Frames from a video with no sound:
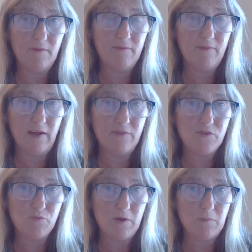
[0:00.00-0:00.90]

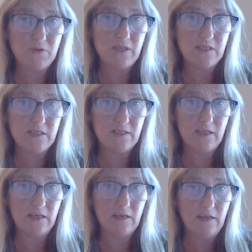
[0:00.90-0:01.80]
faiths represented
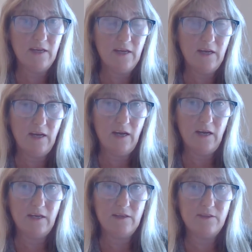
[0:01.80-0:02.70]
there,
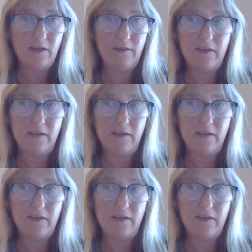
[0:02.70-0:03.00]
and